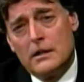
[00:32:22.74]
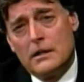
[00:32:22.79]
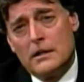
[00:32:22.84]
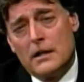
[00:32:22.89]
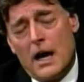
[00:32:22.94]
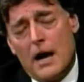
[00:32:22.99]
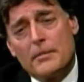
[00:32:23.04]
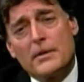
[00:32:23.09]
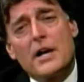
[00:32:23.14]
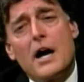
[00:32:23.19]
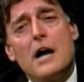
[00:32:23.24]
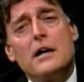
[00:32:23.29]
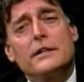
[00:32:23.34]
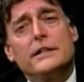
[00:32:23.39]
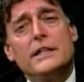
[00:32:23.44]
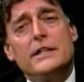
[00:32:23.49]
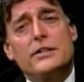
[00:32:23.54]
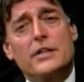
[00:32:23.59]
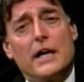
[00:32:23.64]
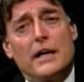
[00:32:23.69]
I'm
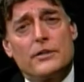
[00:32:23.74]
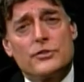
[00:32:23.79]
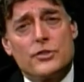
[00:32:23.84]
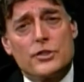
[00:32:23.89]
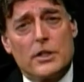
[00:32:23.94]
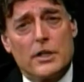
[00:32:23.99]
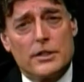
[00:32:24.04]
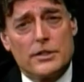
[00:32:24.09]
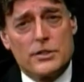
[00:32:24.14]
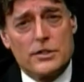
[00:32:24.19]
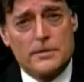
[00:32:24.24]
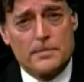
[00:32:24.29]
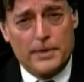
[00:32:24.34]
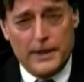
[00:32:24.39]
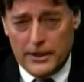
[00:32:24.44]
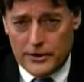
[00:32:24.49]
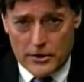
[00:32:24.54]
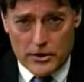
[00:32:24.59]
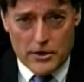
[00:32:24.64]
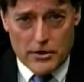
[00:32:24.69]
Colonie Town Judge
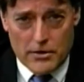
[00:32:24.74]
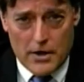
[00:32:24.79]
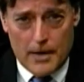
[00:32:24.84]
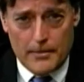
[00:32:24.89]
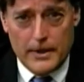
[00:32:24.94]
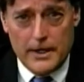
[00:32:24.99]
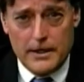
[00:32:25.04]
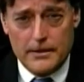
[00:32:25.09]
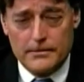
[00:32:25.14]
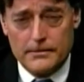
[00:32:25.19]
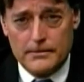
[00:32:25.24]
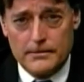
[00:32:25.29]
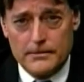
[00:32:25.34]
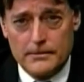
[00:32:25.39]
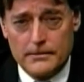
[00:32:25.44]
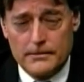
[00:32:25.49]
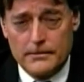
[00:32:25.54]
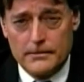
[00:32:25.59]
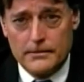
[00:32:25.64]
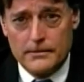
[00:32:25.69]
Peter Crummey,
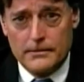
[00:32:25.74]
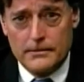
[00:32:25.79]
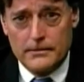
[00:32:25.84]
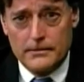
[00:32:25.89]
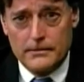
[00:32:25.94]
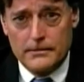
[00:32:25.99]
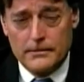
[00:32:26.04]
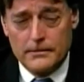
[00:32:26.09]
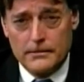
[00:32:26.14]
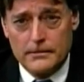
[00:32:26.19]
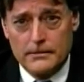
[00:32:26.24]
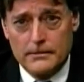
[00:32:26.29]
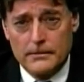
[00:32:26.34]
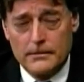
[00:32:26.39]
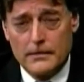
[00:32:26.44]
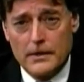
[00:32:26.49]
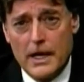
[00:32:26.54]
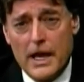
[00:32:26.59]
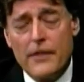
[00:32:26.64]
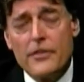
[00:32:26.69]

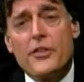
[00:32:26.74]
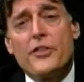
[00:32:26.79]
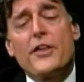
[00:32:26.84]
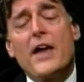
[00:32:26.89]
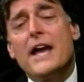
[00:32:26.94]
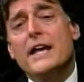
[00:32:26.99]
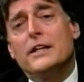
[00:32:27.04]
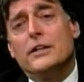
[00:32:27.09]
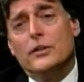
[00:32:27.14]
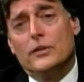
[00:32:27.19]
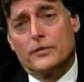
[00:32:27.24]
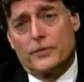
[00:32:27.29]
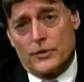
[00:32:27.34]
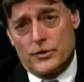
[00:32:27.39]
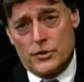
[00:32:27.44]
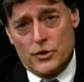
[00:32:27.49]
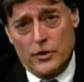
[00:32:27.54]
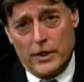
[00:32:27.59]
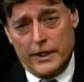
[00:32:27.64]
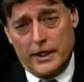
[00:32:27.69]
and thank you for
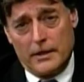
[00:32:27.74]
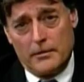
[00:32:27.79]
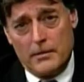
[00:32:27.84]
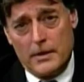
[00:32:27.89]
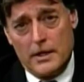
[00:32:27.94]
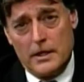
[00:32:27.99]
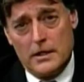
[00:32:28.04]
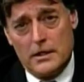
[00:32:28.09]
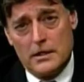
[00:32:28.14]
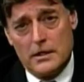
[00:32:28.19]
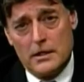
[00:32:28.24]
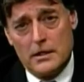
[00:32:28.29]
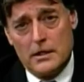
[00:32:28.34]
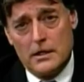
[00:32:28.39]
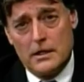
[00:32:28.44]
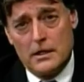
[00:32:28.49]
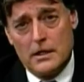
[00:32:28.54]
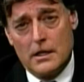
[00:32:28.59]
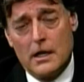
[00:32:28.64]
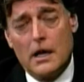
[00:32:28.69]
joining me
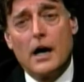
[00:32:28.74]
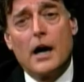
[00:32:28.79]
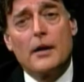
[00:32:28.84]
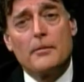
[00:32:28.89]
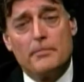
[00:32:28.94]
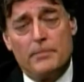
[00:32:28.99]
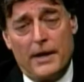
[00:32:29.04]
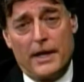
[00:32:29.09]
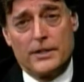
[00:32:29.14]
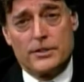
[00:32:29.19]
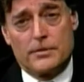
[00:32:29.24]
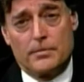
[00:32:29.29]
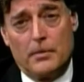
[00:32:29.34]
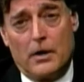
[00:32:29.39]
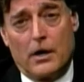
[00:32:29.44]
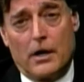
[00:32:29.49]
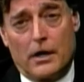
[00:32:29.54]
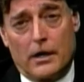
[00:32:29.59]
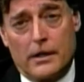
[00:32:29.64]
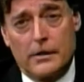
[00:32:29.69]
on
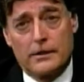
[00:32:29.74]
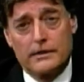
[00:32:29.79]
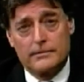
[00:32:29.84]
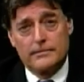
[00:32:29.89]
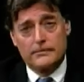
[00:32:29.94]
Benchmark.